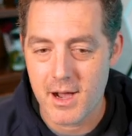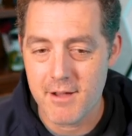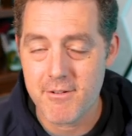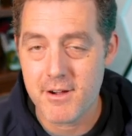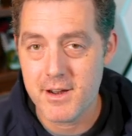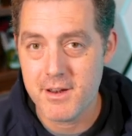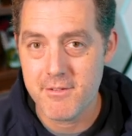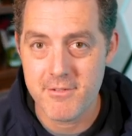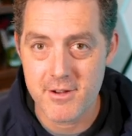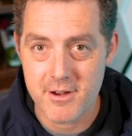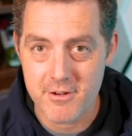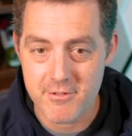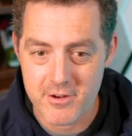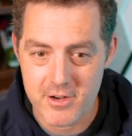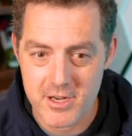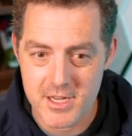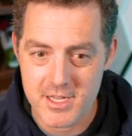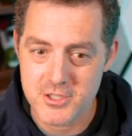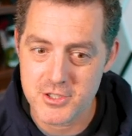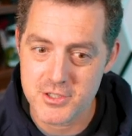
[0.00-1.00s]
I find it very,
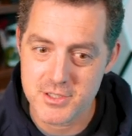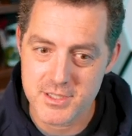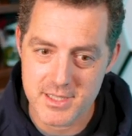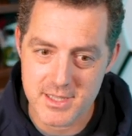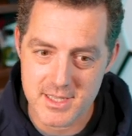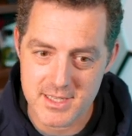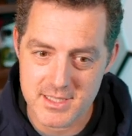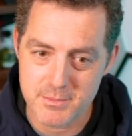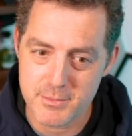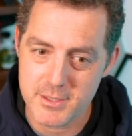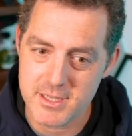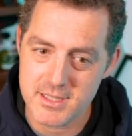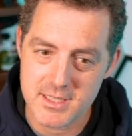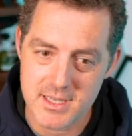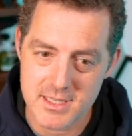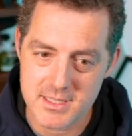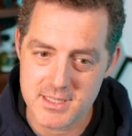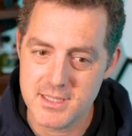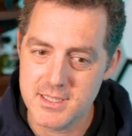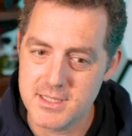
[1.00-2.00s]
very interesting that it's being
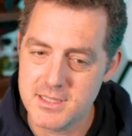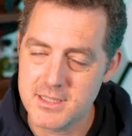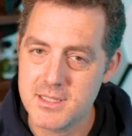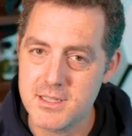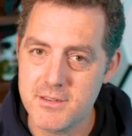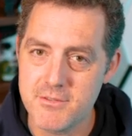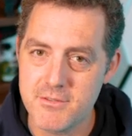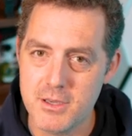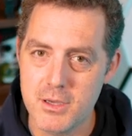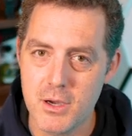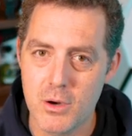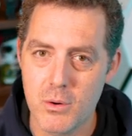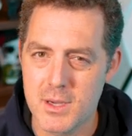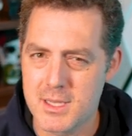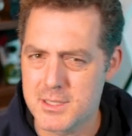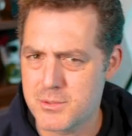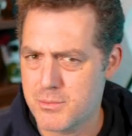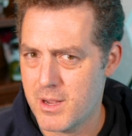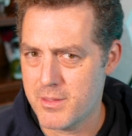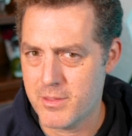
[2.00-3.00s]
tested in T V O
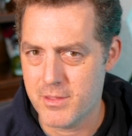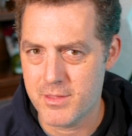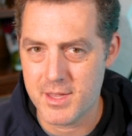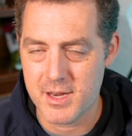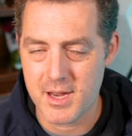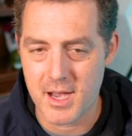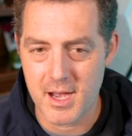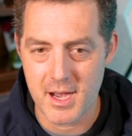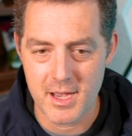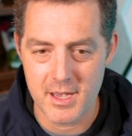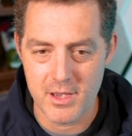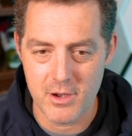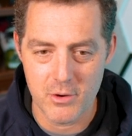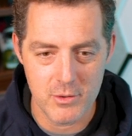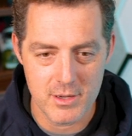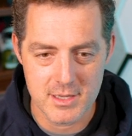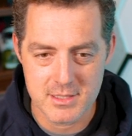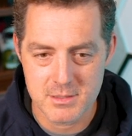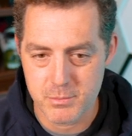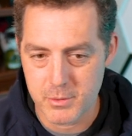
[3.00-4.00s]
S rather than
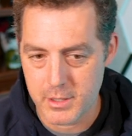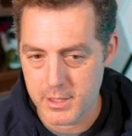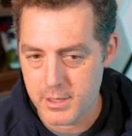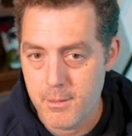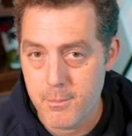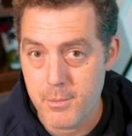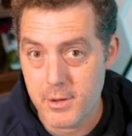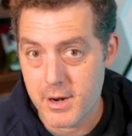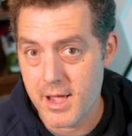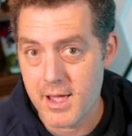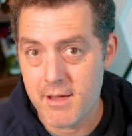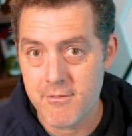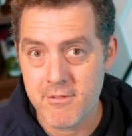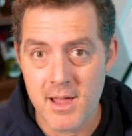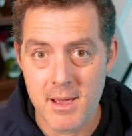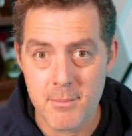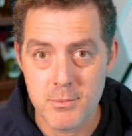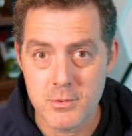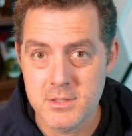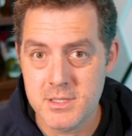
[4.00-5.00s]
iOS, but, but I have an
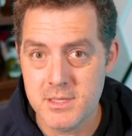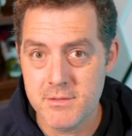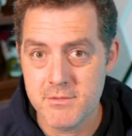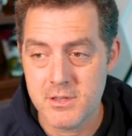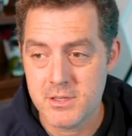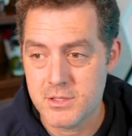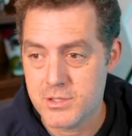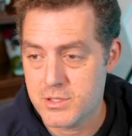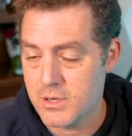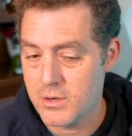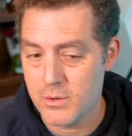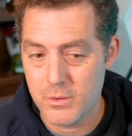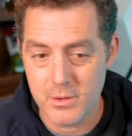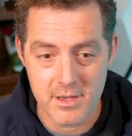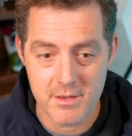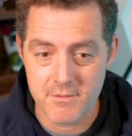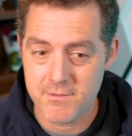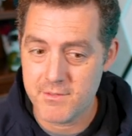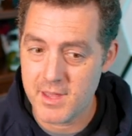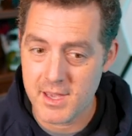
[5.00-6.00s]
Apple T V, so
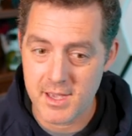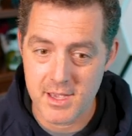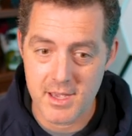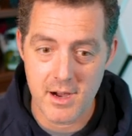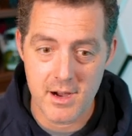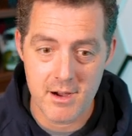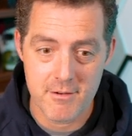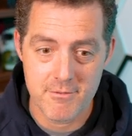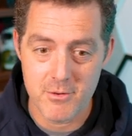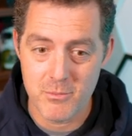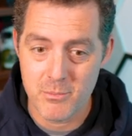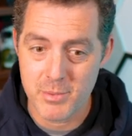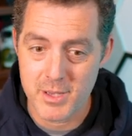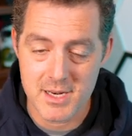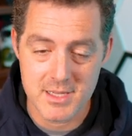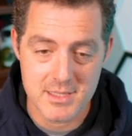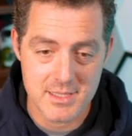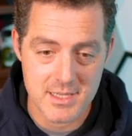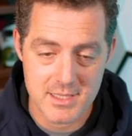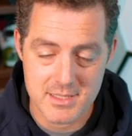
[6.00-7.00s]
if they offer
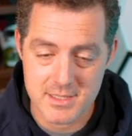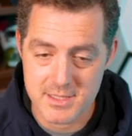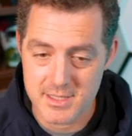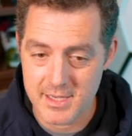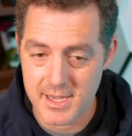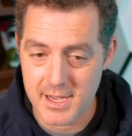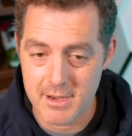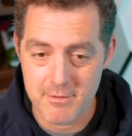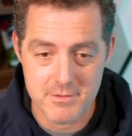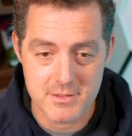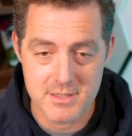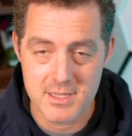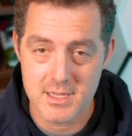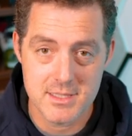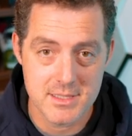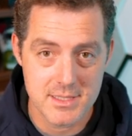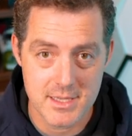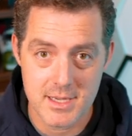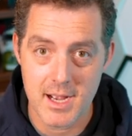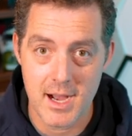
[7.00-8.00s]
beta testing, alpha
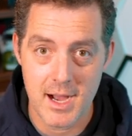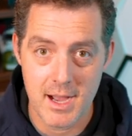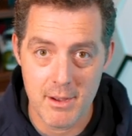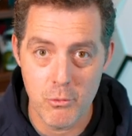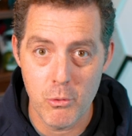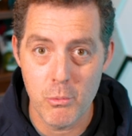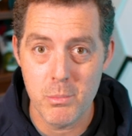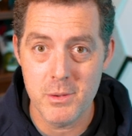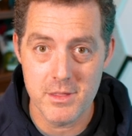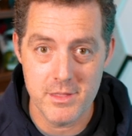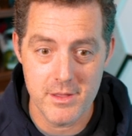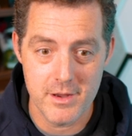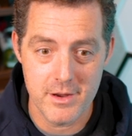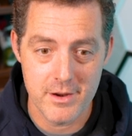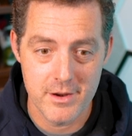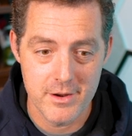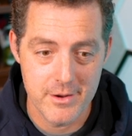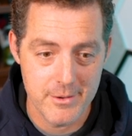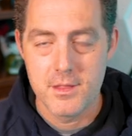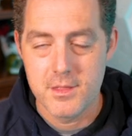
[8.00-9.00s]
testing, I will be there.